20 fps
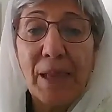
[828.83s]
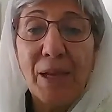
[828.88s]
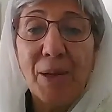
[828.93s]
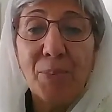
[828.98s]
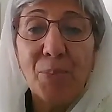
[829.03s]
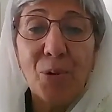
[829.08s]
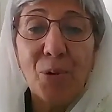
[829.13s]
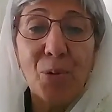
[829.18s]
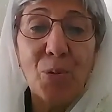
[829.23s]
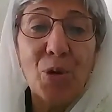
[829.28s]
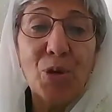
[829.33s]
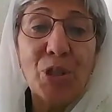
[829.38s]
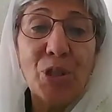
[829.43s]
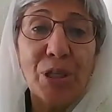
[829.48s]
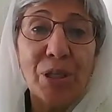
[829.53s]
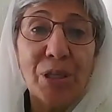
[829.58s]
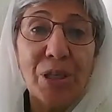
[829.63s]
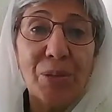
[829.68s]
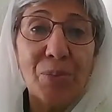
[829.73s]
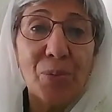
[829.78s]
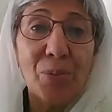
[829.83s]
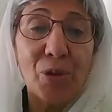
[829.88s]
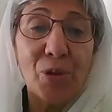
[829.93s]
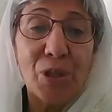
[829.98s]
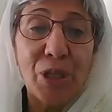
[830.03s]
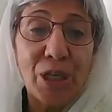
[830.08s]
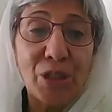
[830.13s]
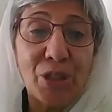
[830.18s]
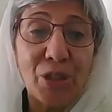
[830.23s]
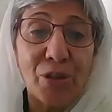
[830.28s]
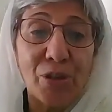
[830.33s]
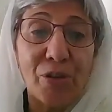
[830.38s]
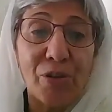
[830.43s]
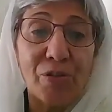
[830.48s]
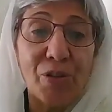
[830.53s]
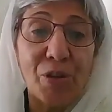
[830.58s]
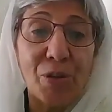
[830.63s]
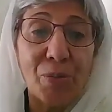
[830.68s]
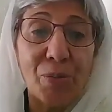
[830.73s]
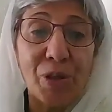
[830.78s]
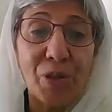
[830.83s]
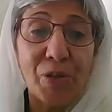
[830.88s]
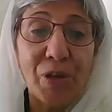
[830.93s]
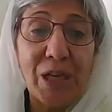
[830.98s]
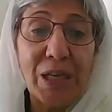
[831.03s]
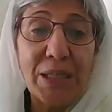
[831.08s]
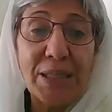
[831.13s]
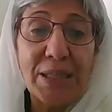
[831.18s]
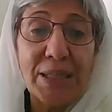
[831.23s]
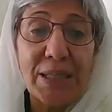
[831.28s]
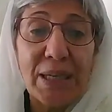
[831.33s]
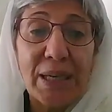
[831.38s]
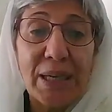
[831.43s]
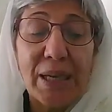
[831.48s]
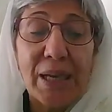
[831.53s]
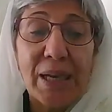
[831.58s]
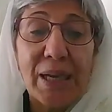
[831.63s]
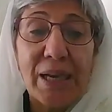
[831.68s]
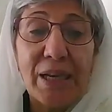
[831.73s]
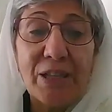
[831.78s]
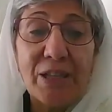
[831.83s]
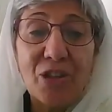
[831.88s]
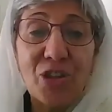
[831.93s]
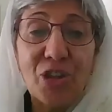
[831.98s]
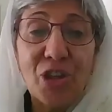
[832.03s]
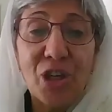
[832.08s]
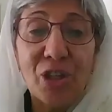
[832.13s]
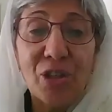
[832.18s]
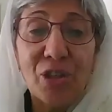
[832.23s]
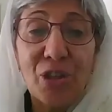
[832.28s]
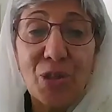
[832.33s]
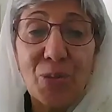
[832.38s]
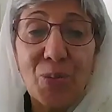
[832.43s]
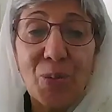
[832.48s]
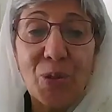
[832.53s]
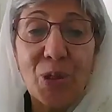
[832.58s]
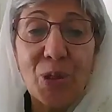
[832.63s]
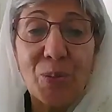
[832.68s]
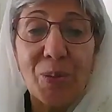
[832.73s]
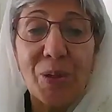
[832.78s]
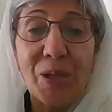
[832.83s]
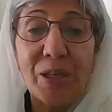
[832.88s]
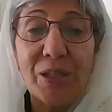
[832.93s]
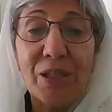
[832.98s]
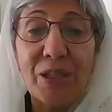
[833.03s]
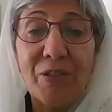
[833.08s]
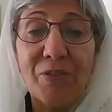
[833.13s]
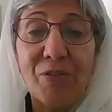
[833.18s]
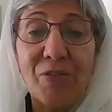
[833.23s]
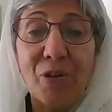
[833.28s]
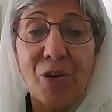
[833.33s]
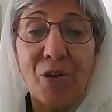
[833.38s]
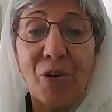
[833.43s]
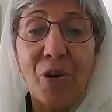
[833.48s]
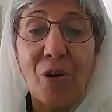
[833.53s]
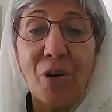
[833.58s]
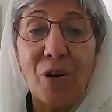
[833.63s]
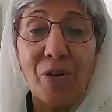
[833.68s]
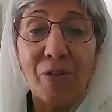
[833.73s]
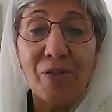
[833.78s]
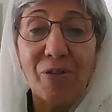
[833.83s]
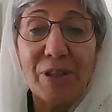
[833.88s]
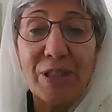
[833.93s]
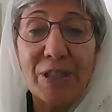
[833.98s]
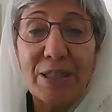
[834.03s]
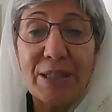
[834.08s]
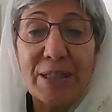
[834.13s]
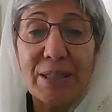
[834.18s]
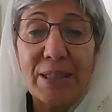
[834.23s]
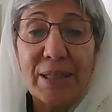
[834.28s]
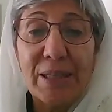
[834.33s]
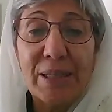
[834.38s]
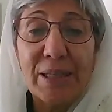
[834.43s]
Promotion and protection of human rights is a shared responsibility for all of us,